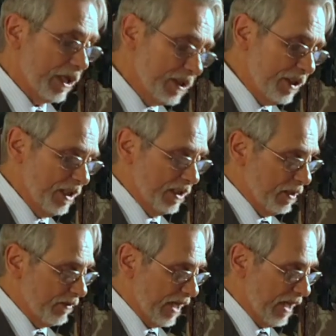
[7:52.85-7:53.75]

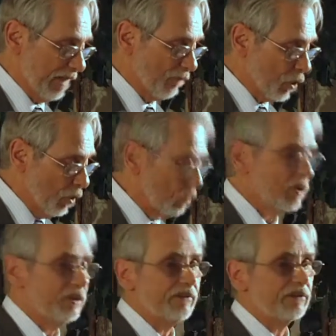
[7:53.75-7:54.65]
Indeed, they have
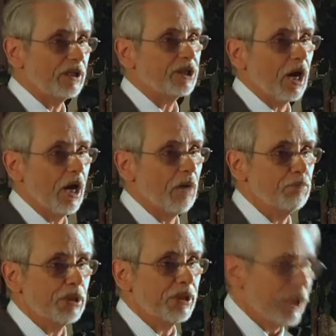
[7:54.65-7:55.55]
only such
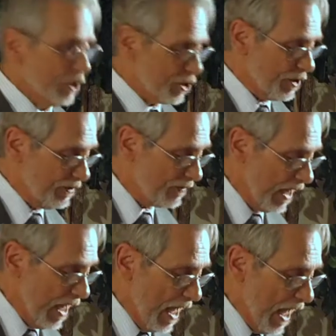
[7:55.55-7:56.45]

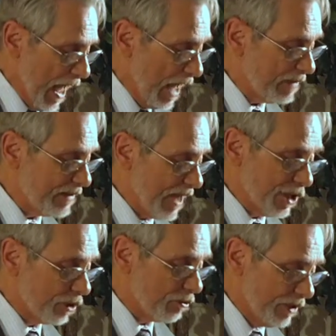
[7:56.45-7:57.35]
obligations as
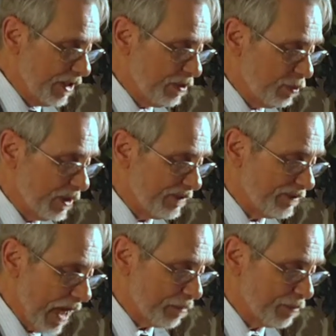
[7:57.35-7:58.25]
they agree to
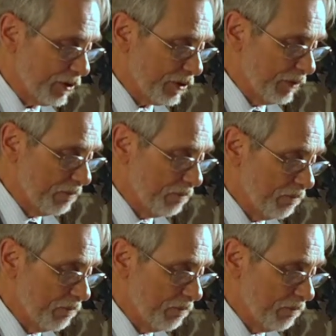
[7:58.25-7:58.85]
accept,